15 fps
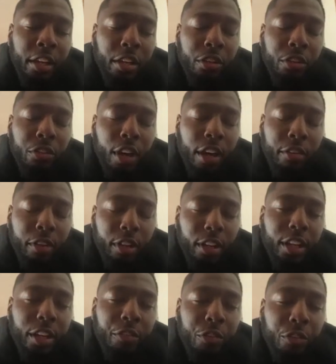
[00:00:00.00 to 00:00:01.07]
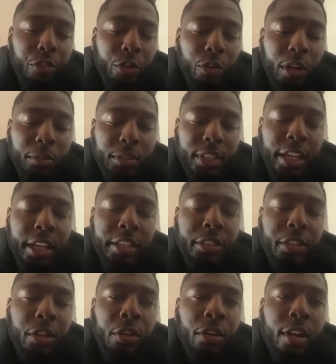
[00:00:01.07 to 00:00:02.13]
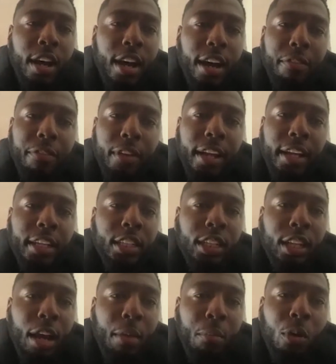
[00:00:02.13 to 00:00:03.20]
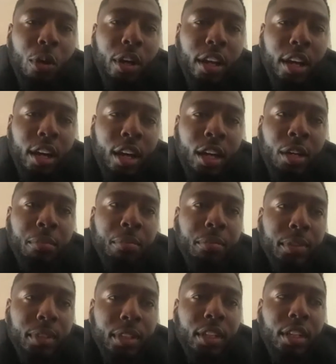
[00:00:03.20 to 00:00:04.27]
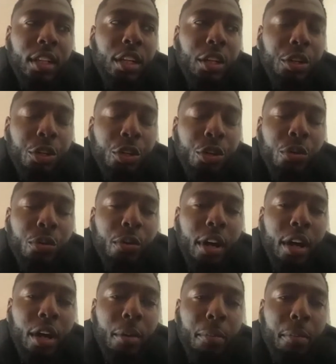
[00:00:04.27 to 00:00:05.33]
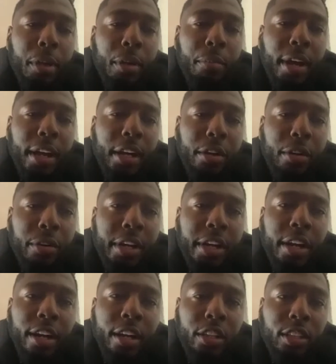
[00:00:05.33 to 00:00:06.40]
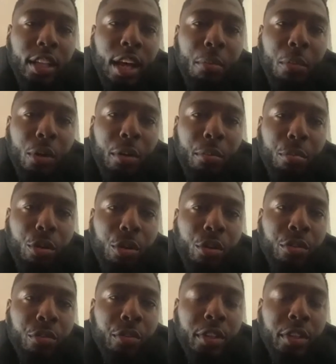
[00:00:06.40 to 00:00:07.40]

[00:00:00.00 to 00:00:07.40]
If you feel what I'm saying. So I feel like it's a lot more to do in my career, and it's a lot more to prove.